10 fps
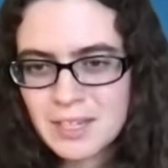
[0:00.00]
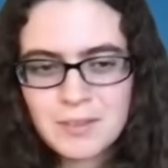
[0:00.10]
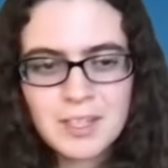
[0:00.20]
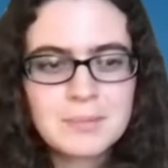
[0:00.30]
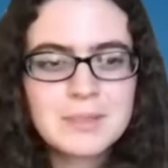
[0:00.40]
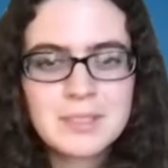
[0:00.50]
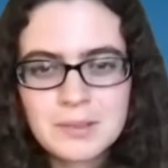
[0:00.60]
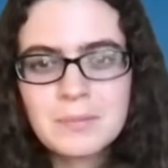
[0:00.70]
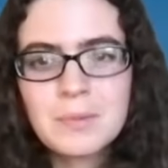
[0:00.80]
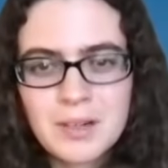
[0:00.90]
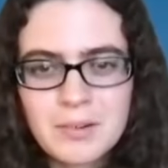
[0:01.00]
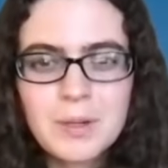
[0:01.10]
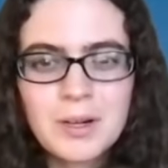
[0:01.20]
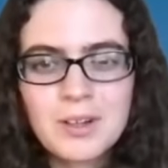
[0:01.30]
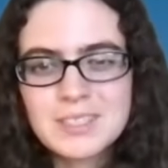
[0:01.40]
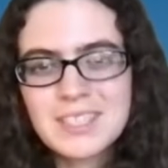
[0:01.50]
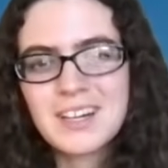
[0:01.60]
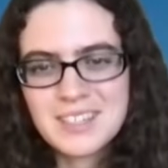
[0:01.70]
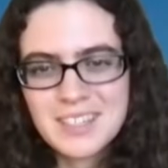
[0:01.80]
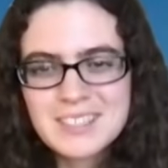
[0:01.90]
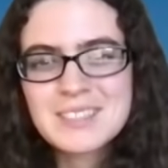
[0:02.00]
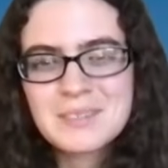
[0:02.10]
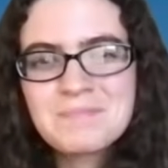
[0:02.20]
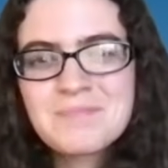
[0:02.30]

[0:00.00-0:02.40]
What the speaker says: Definitely helps to put it all into context.